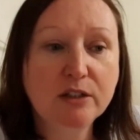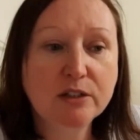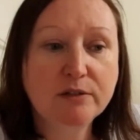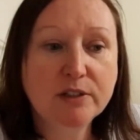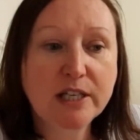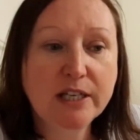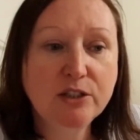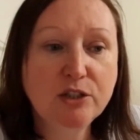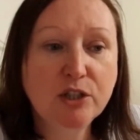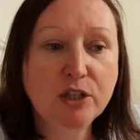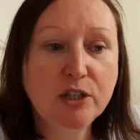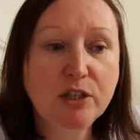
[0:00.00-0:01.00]
lots of
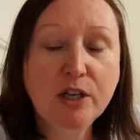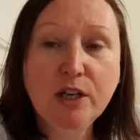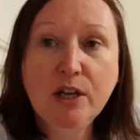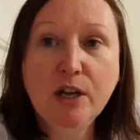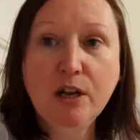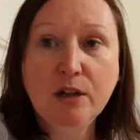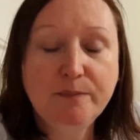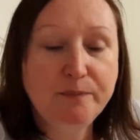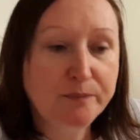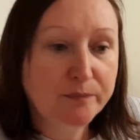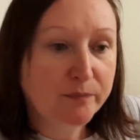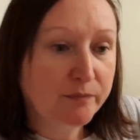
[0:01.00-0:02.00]
attention.
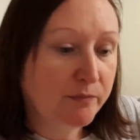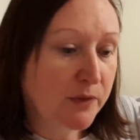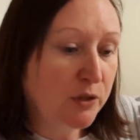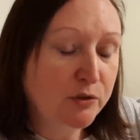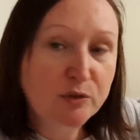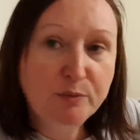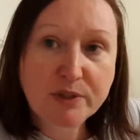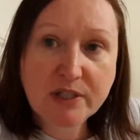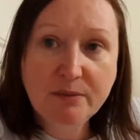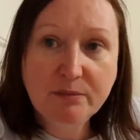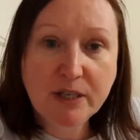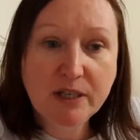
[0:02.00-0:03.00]

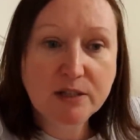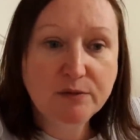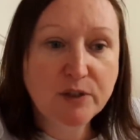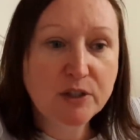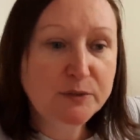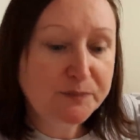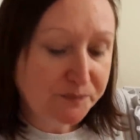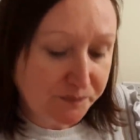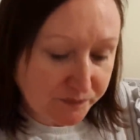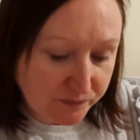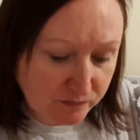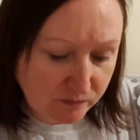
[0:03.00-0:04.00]
100% peaceful.
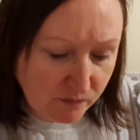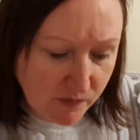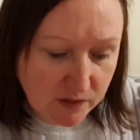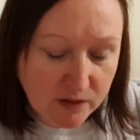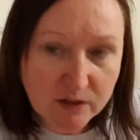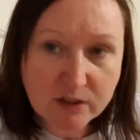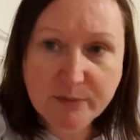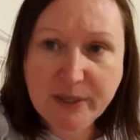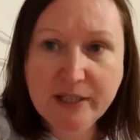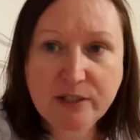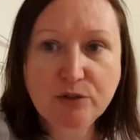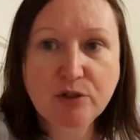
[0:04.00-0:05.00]
Not going to be
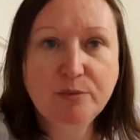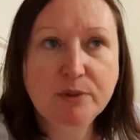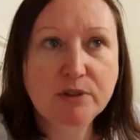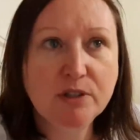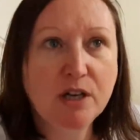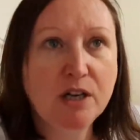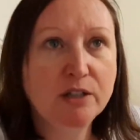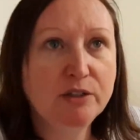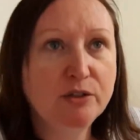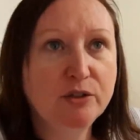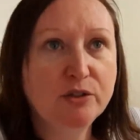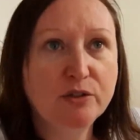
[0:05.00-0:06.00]
any trouble at all. It's
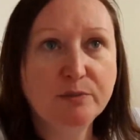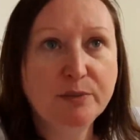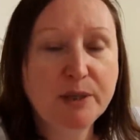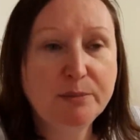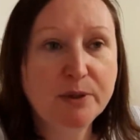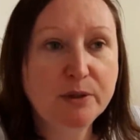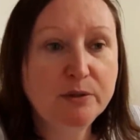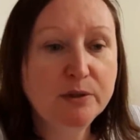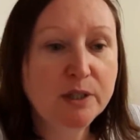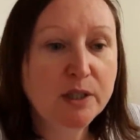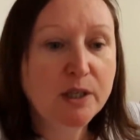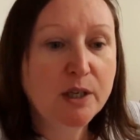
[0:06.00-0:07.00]
just people
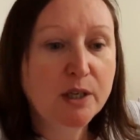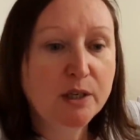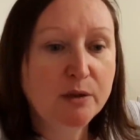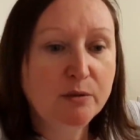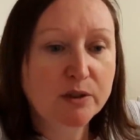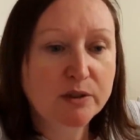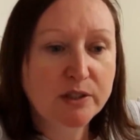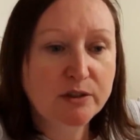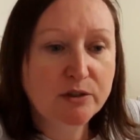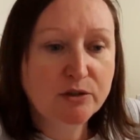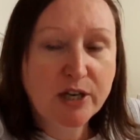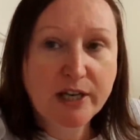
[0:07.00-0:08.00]
wanting
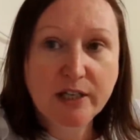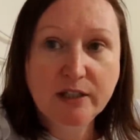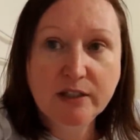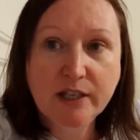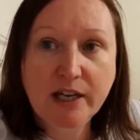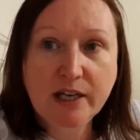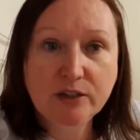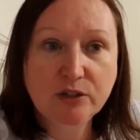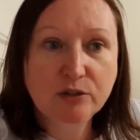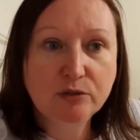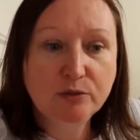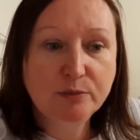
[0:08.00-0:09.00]
to try and get our
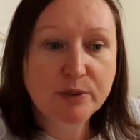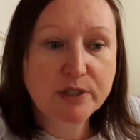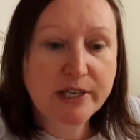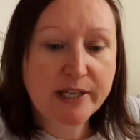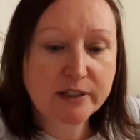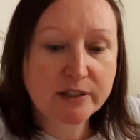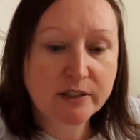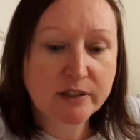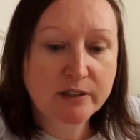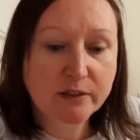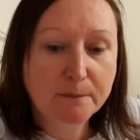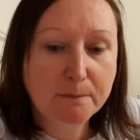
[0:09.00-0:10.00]
children protected